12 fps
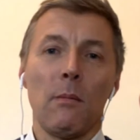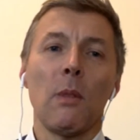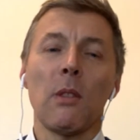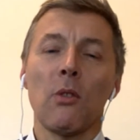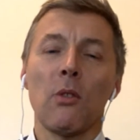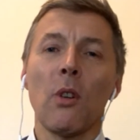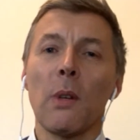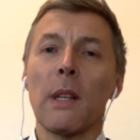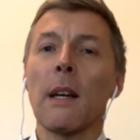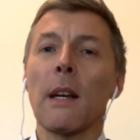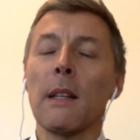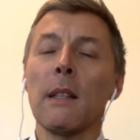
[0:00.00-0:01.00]

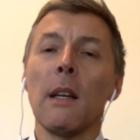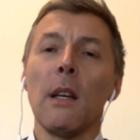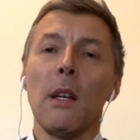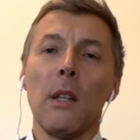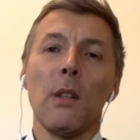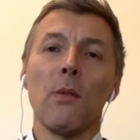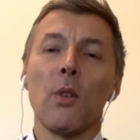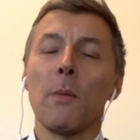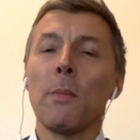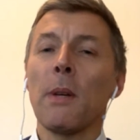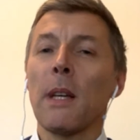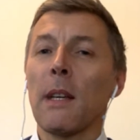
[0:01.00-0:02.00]
historically you
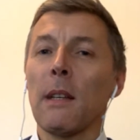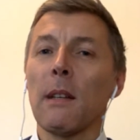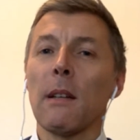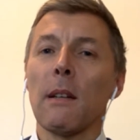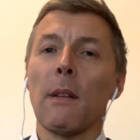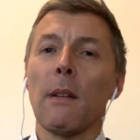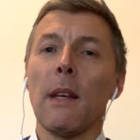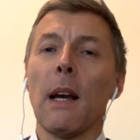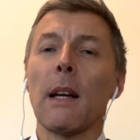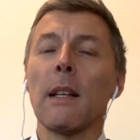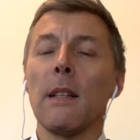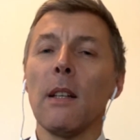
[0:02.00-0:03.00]
would pick the
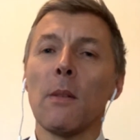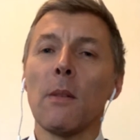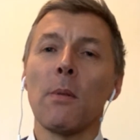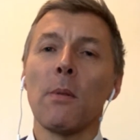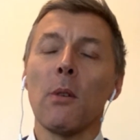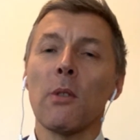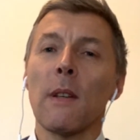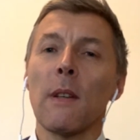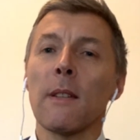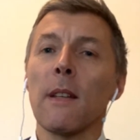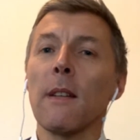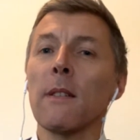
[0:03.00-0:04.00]
ideal
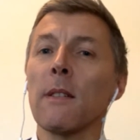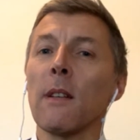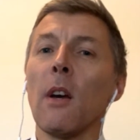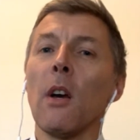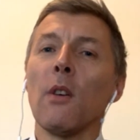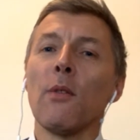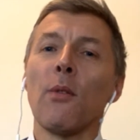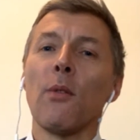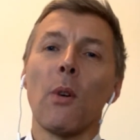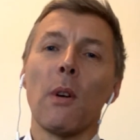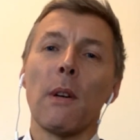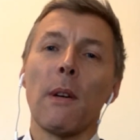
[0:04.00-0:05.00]
processes
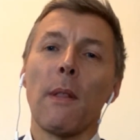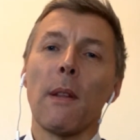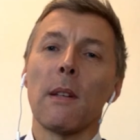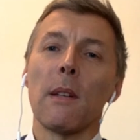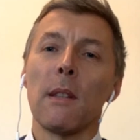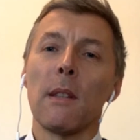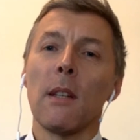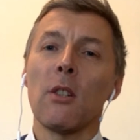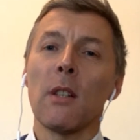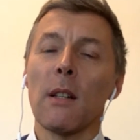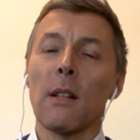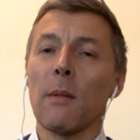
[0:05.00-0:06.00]
for the
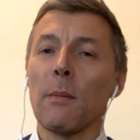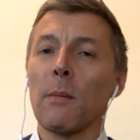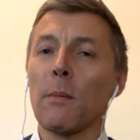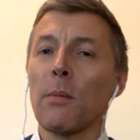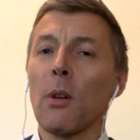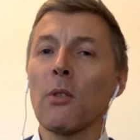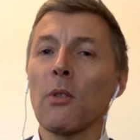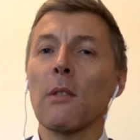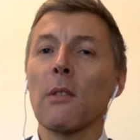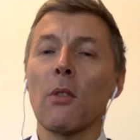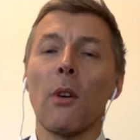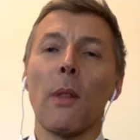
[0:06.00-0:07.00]
digital
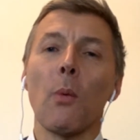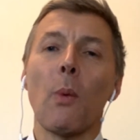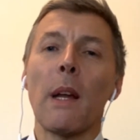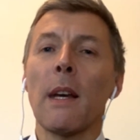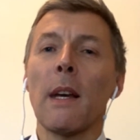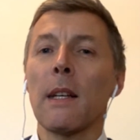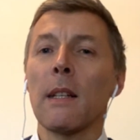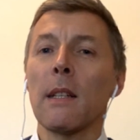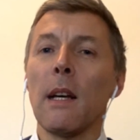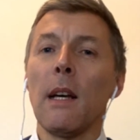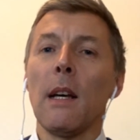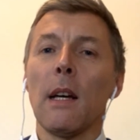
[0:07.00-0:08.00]
processor on the one hand
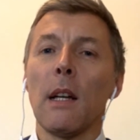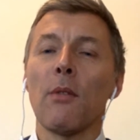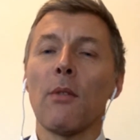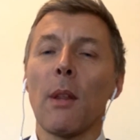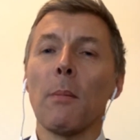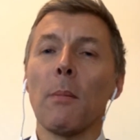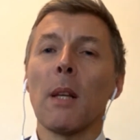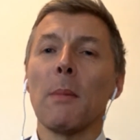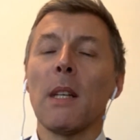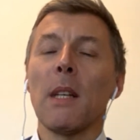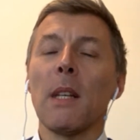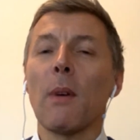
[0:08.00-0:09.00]
and for the
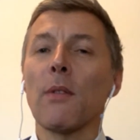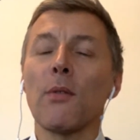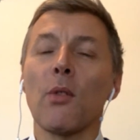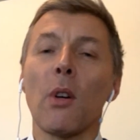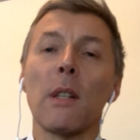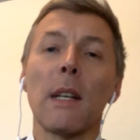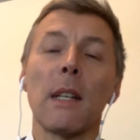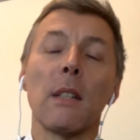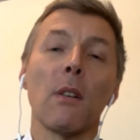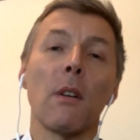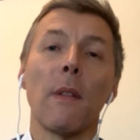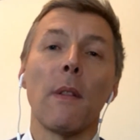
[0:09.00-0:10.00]
millimeter wave front end
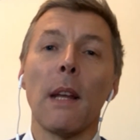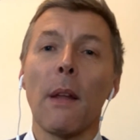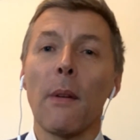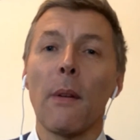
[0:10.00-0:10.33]
on the other